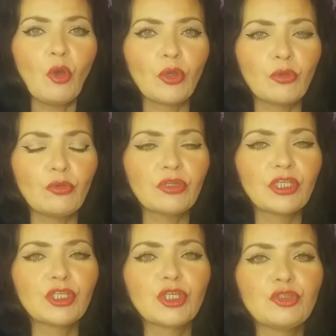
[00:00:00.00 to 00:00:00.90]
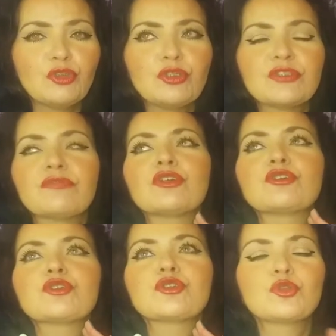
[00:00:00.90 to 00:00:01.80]
oil that you can use for
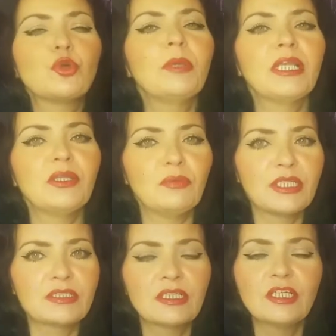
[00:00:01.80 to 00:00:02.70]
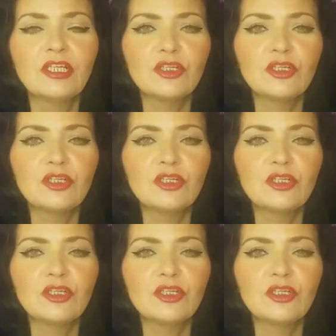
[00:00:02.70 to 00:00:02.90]
so many ways.